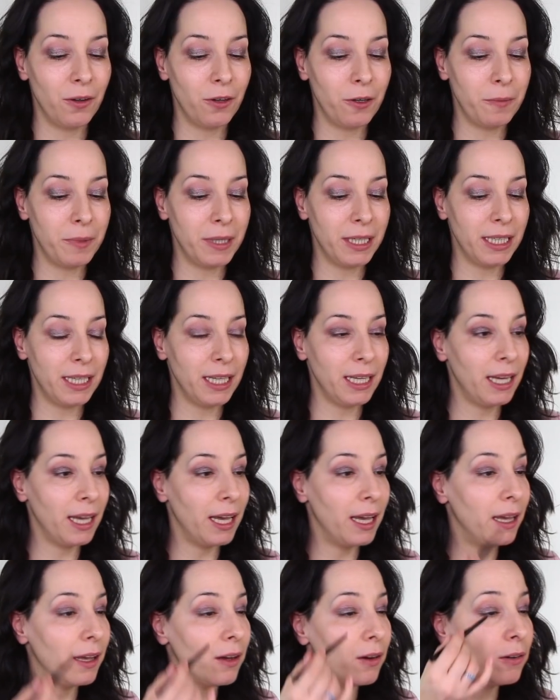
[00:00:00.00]
Urban
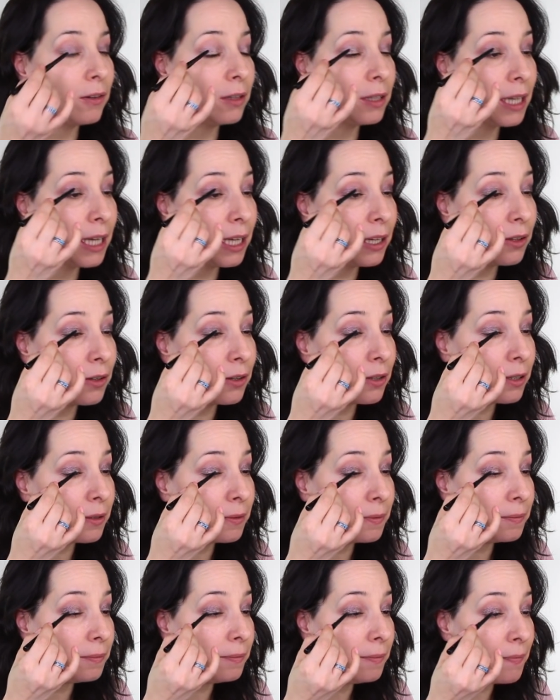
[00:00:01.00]
Decay All
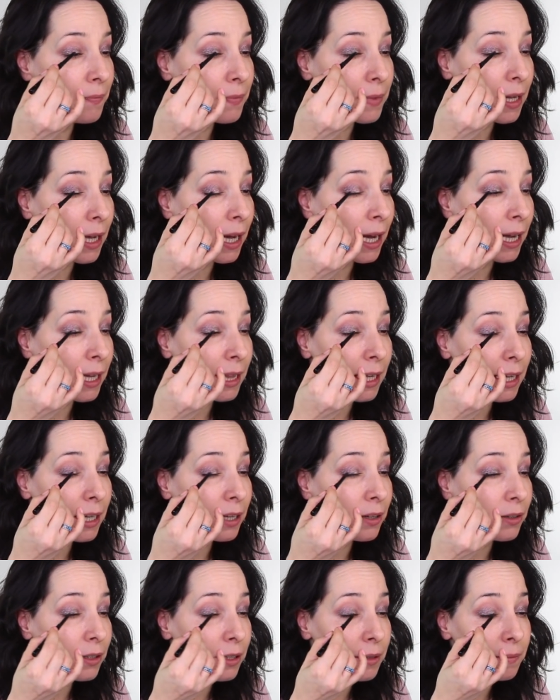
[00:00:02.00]
Nighter
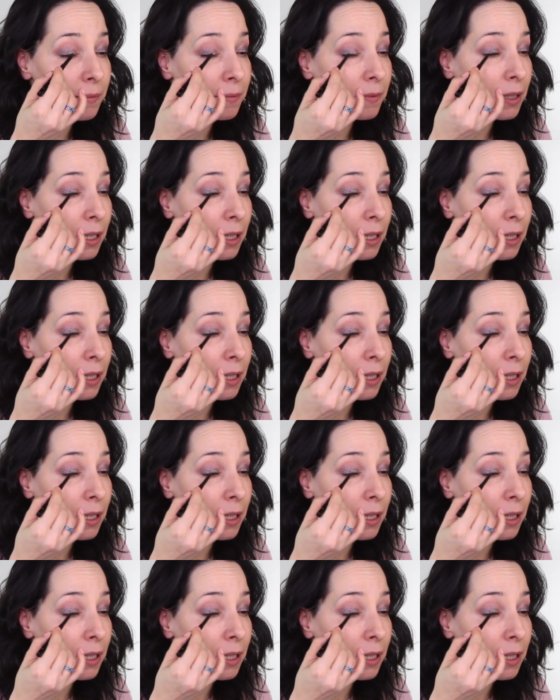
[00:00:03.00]
eyeliner